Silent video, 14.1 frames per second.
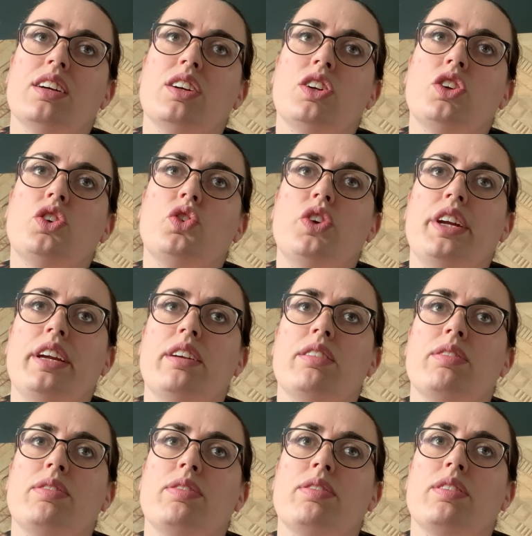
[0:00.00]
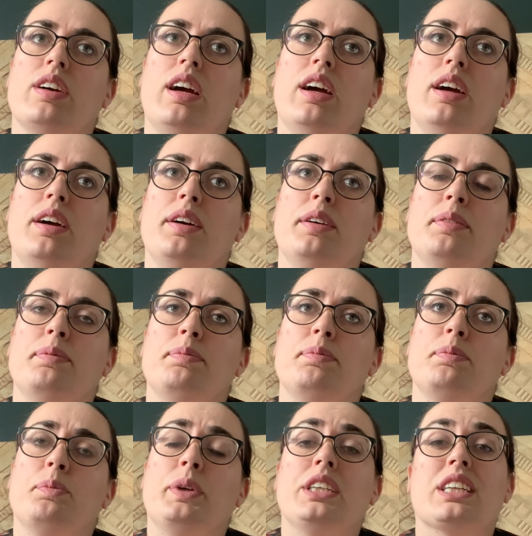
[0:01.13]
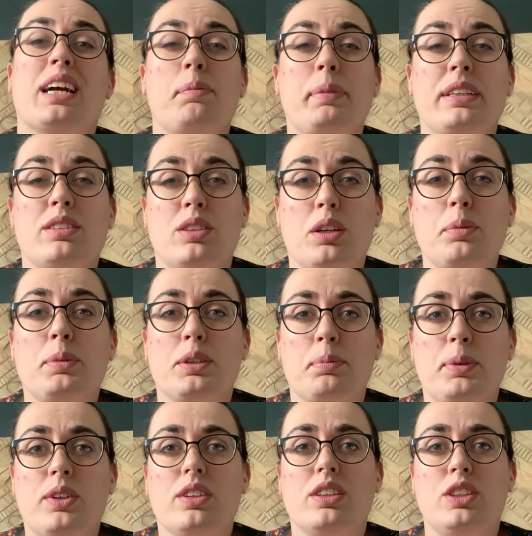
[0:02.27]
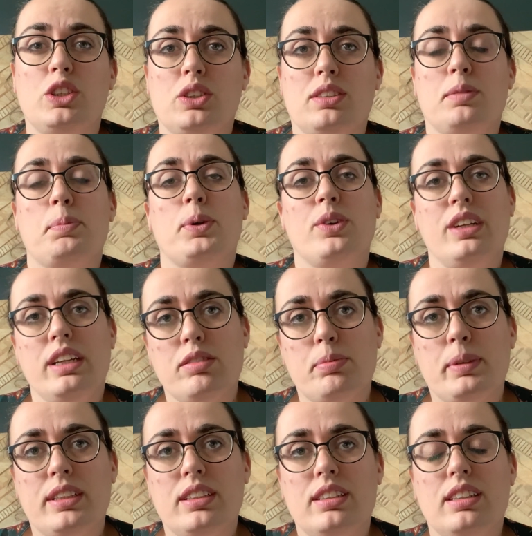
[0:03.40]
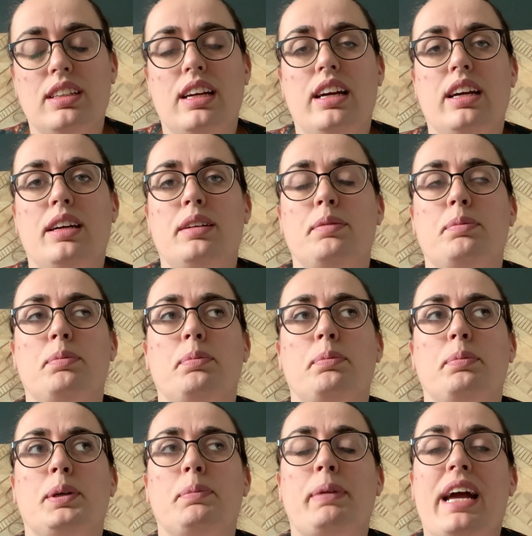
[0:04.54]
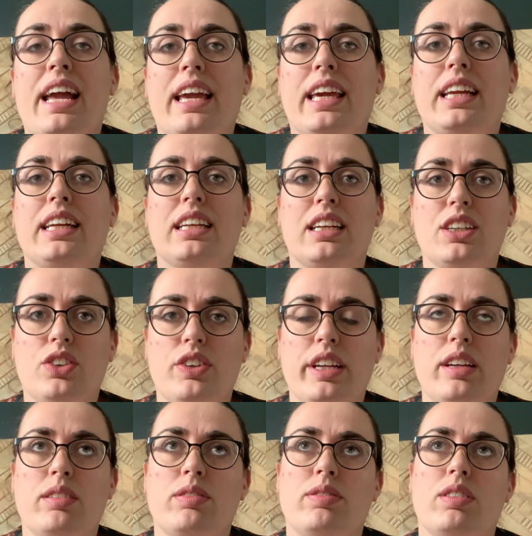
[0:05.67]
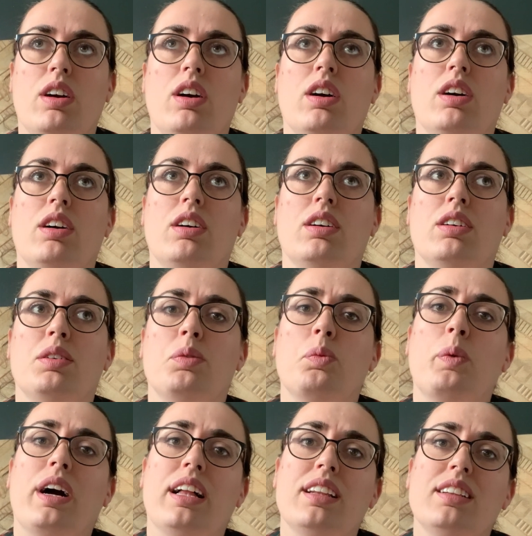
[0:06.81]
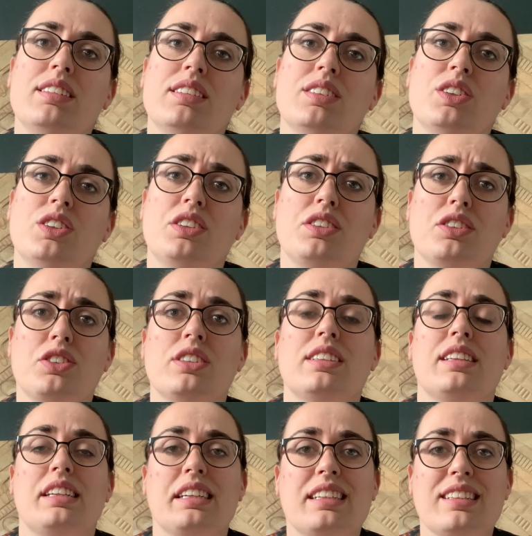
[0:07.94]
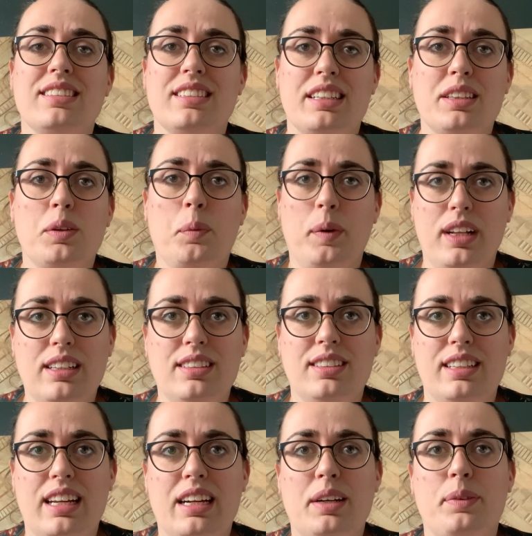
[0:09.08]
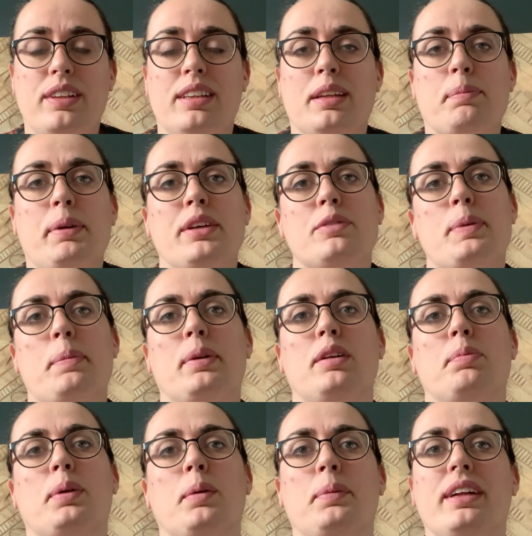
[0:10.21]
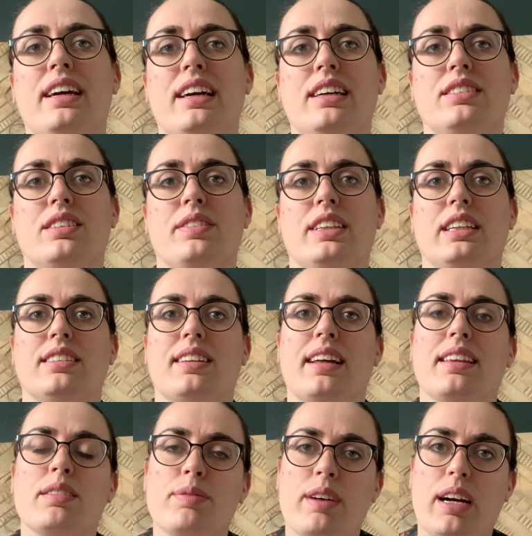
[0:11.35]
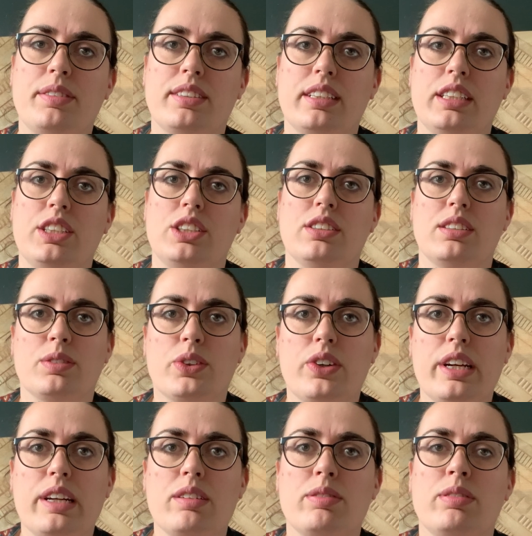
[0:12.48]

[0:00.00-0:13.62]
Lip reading: grief, which can be so much more than just bereavement, but pain and grief are well understood things in the world now. I think most people have probably heard of things like the five stages of grief.